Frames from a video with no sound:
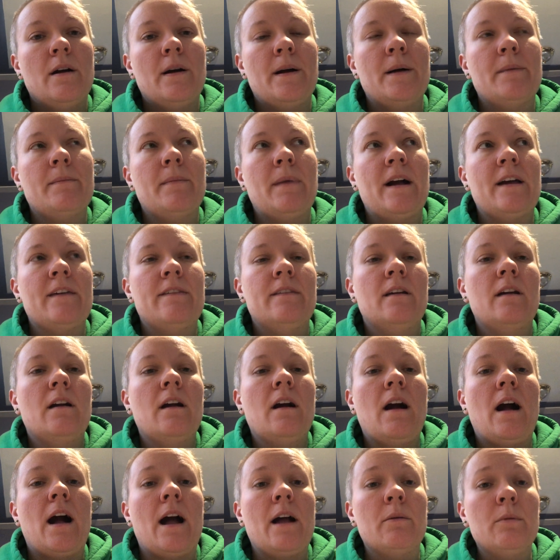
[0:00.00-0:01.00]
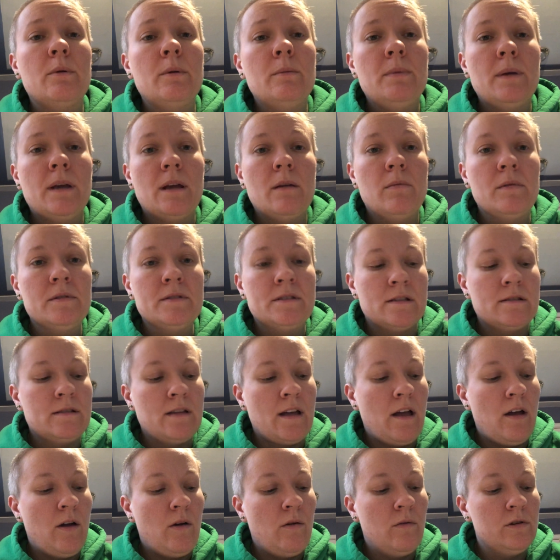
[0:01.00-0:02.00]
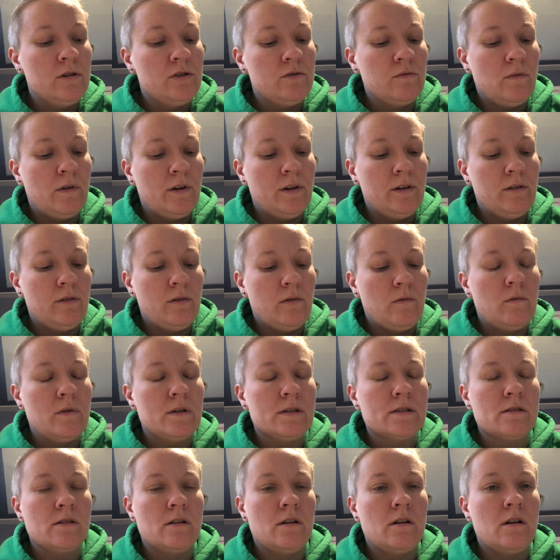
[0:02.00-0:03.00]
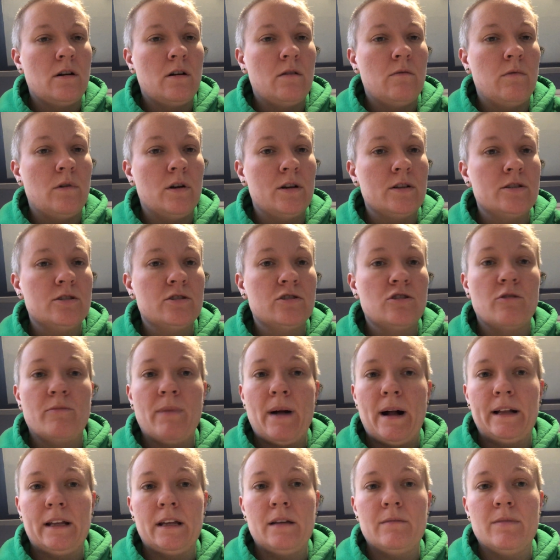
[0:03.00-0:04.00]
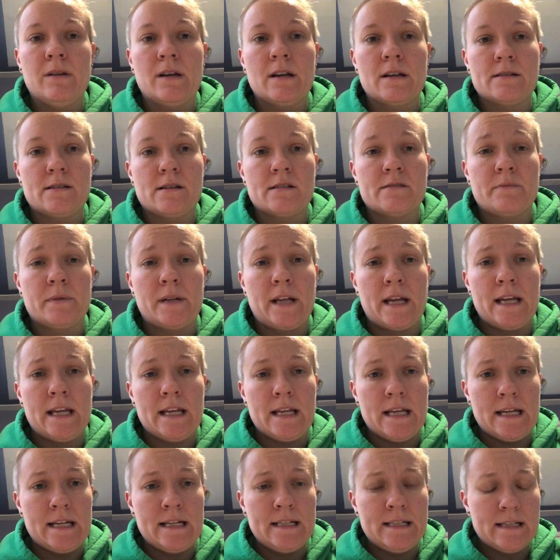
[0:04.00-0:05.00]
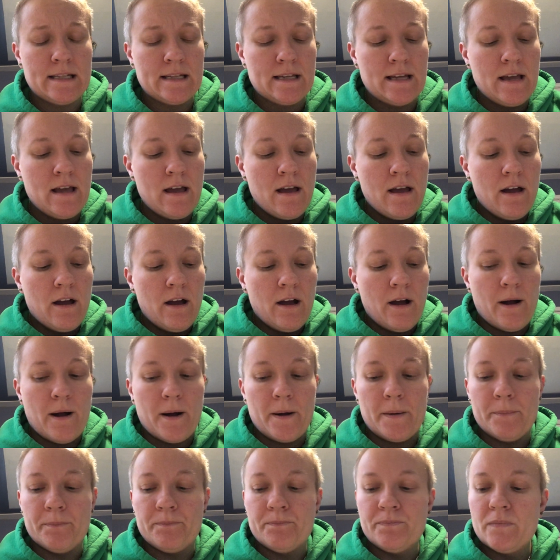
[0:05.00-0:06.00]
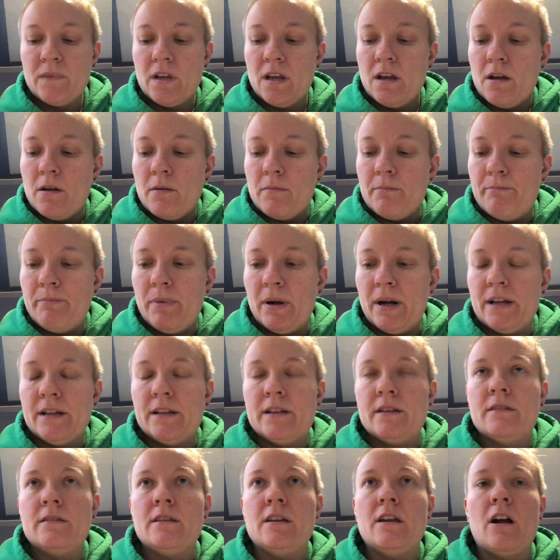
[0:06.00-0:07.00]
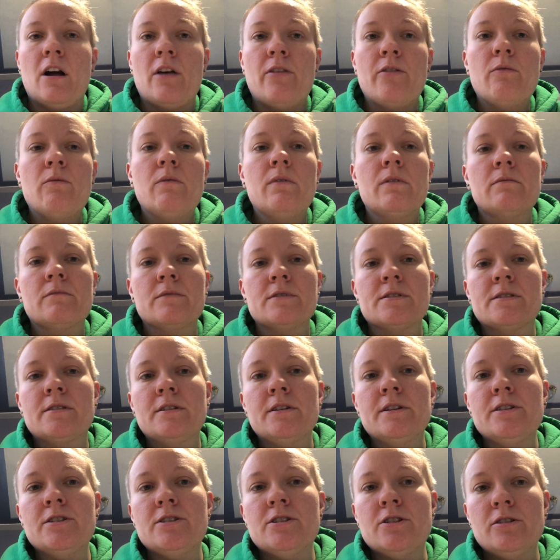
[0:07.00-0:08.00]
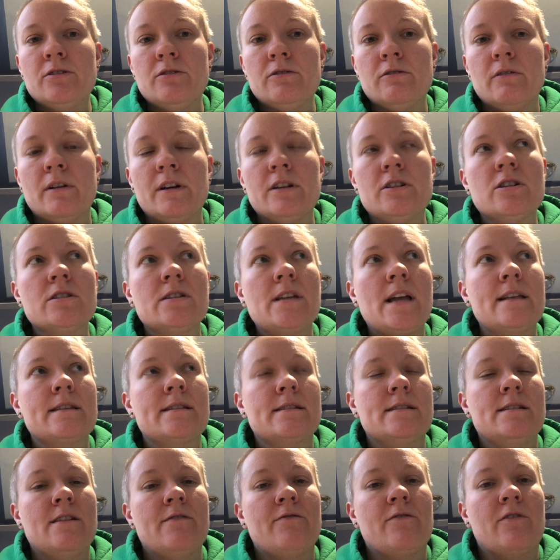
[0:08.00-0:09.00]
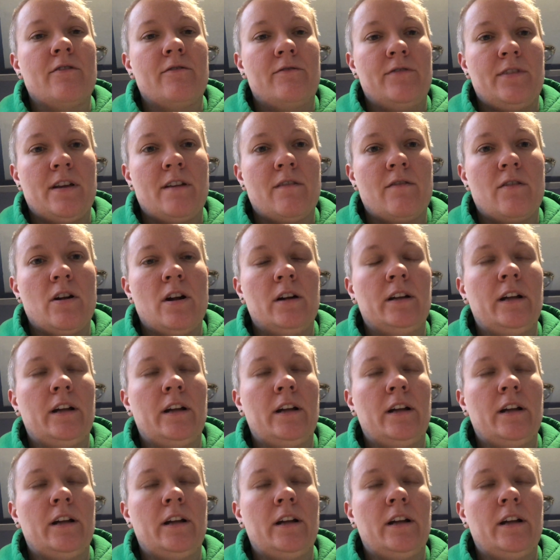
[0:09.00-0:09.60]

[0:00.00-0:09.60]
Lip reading: I think I would be able to tell which one was Chobani because that's what I eat. But the other one was good too. It just has a different flavor.